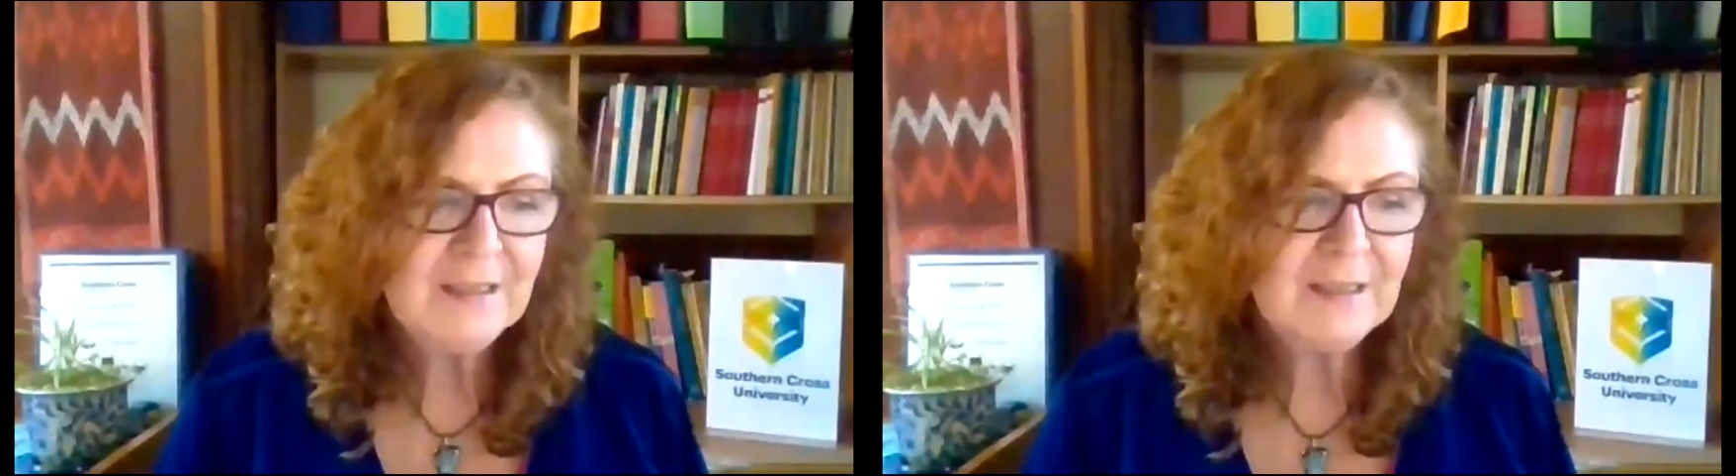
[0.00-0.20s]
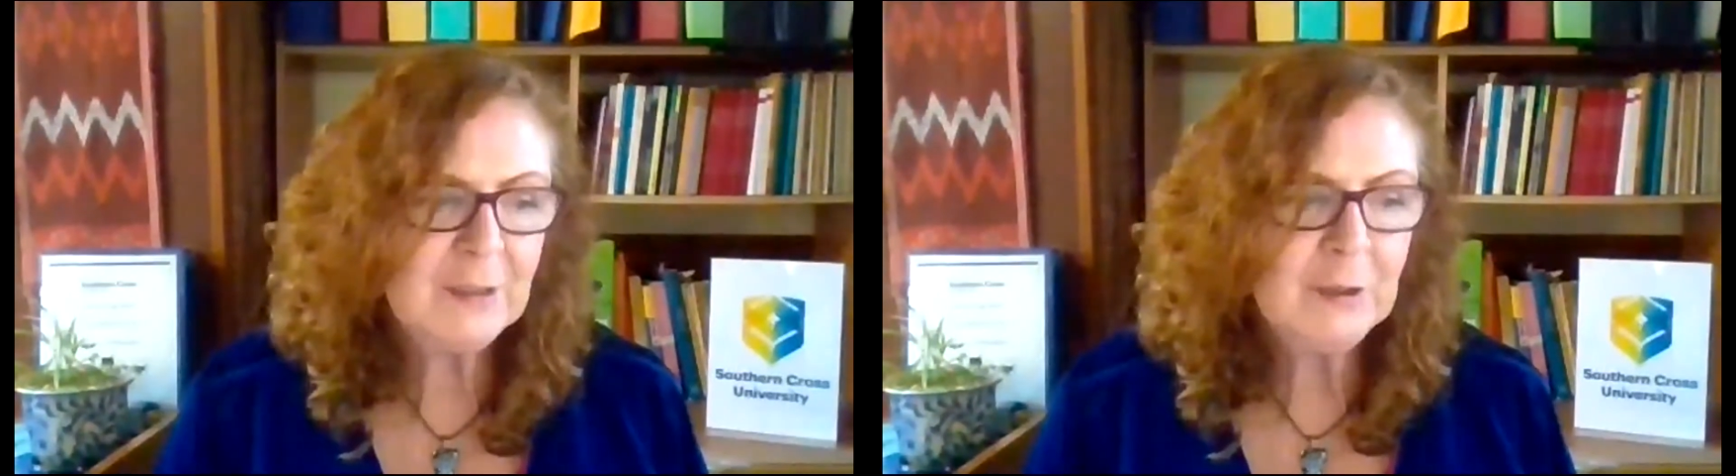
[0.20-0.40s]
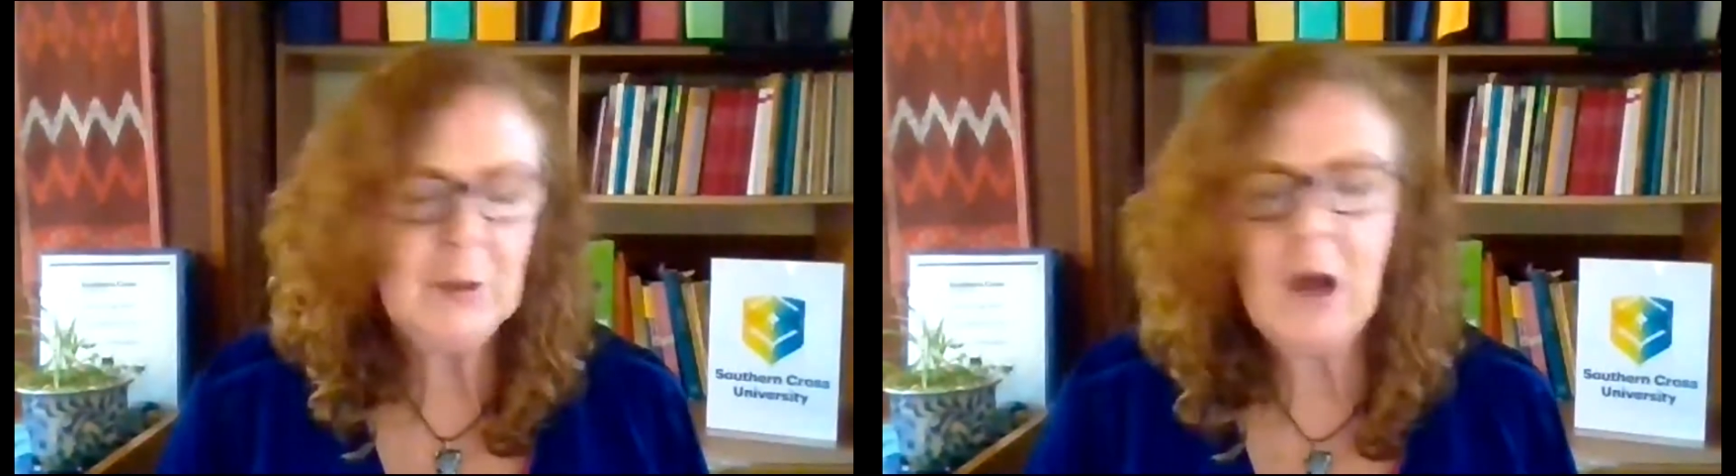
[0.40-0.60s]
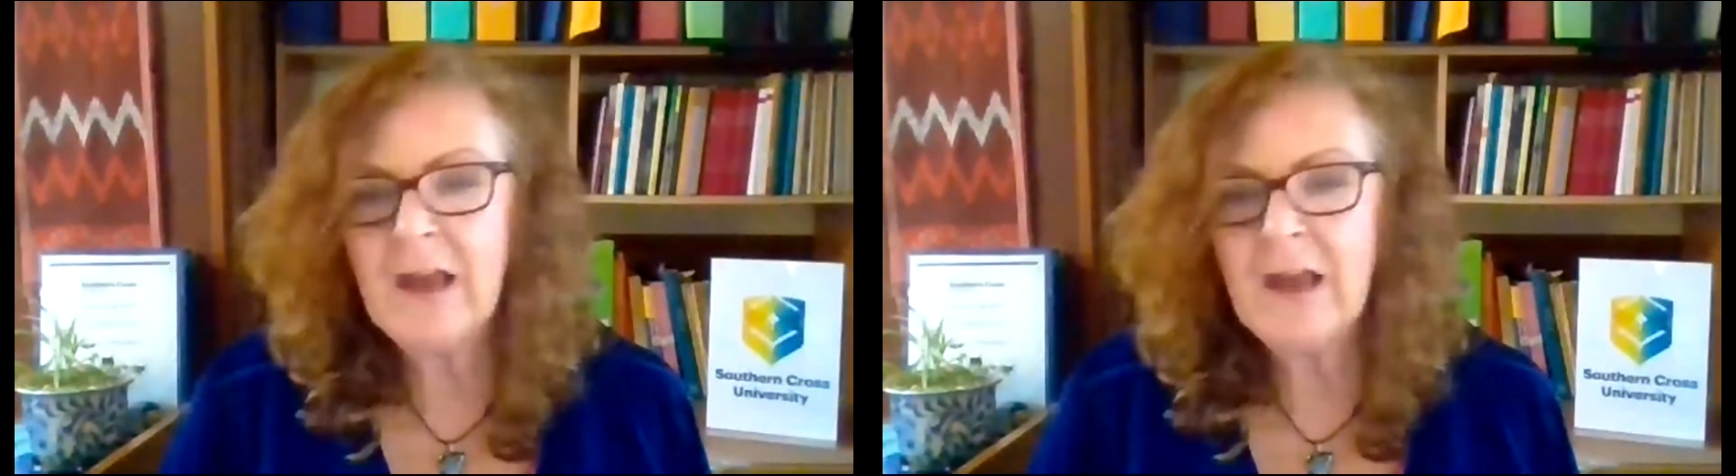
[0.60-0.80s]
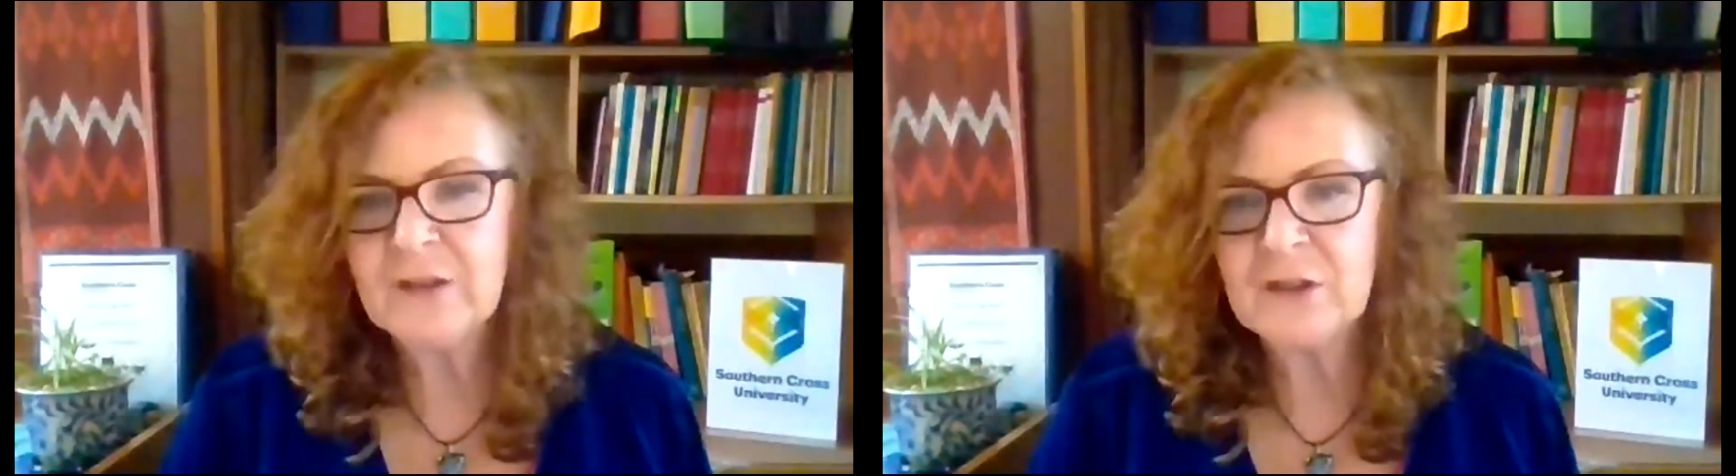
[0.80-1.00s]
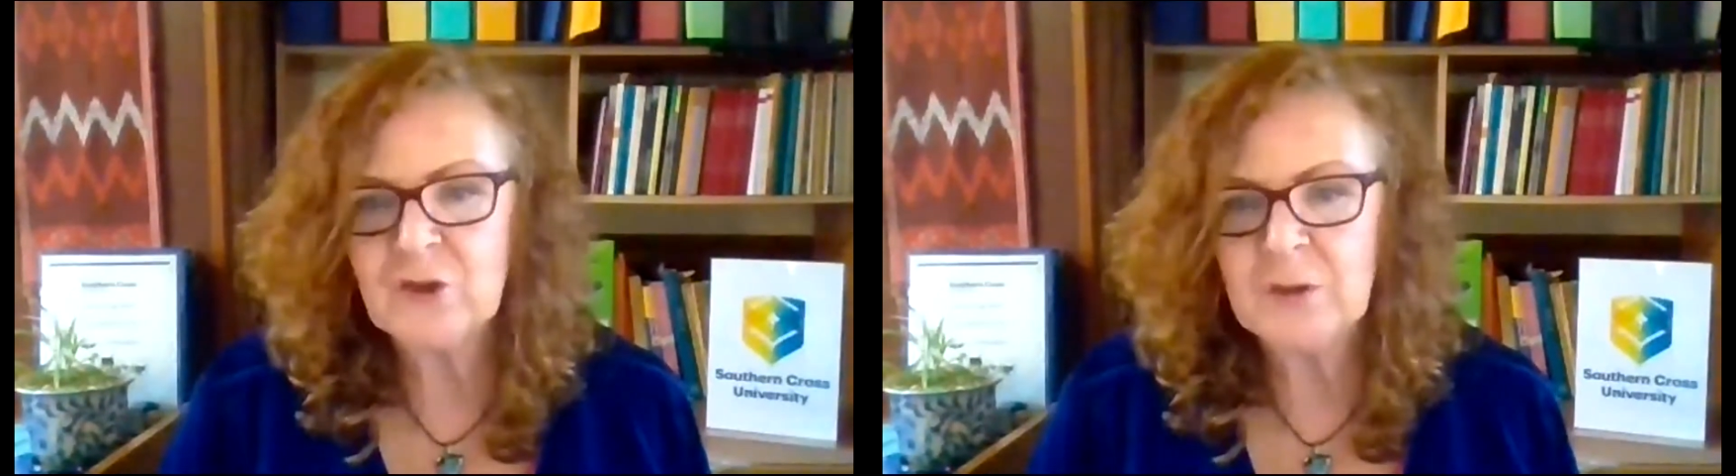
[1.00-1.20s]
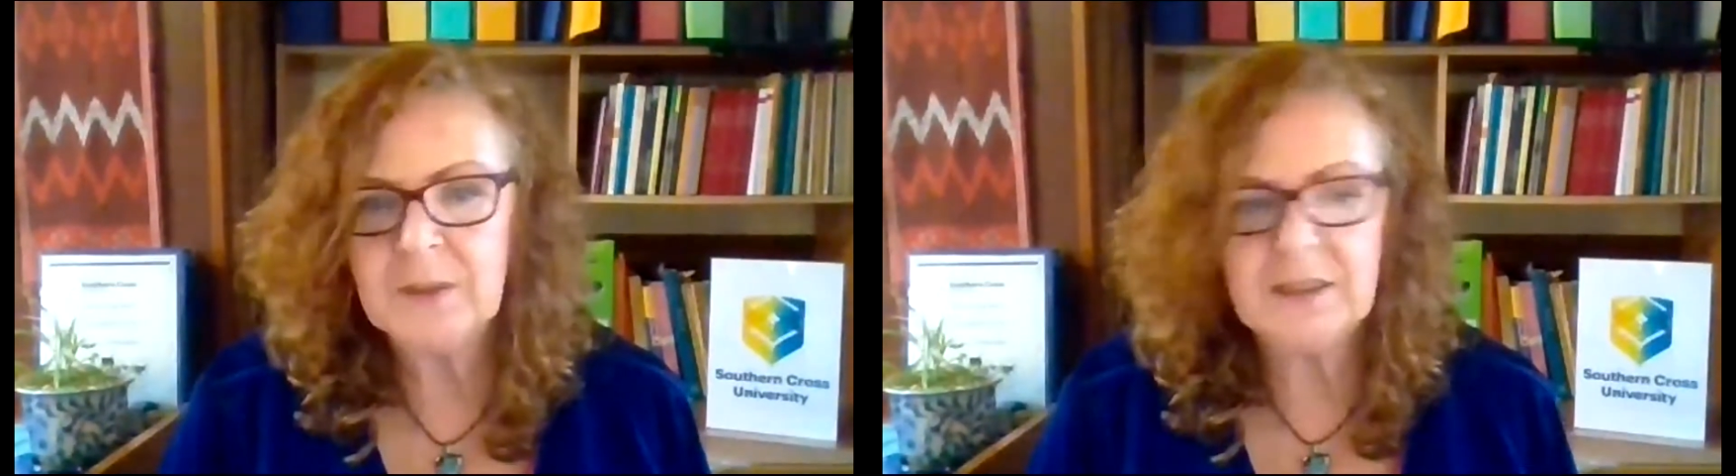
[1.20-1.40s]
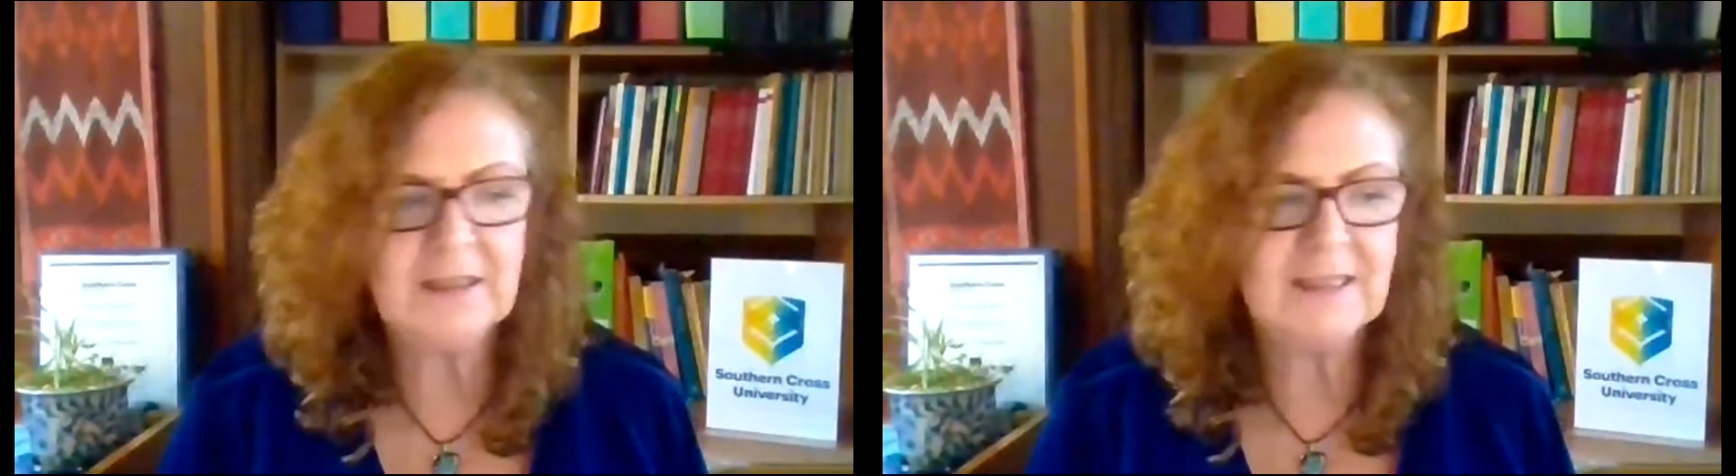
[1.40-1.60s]
So I've
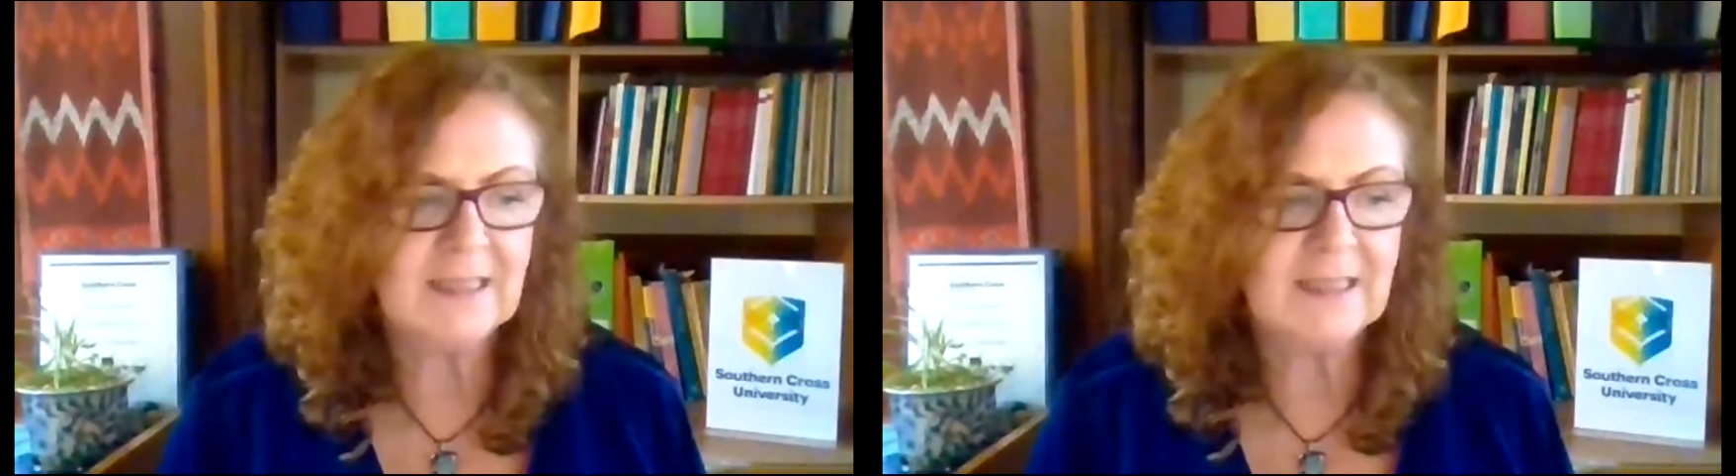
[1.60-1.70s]
contributed